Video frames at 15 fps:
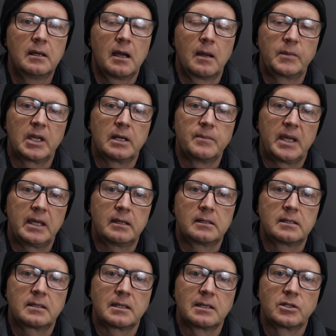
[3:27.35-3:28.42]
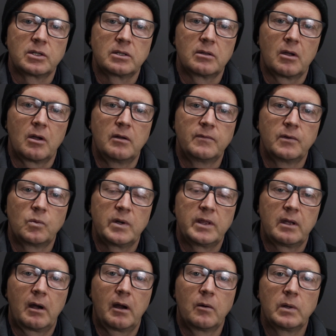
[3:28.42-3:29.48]
I'm going to make a decision over
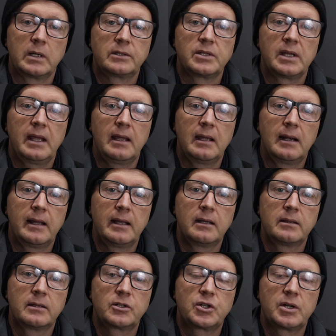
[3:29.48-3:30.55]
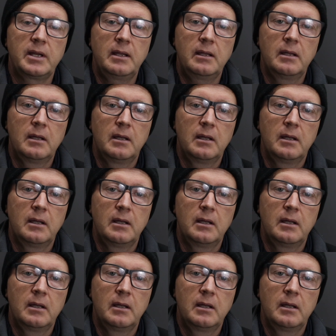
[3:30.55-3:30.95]
whether I want to air layer the tree,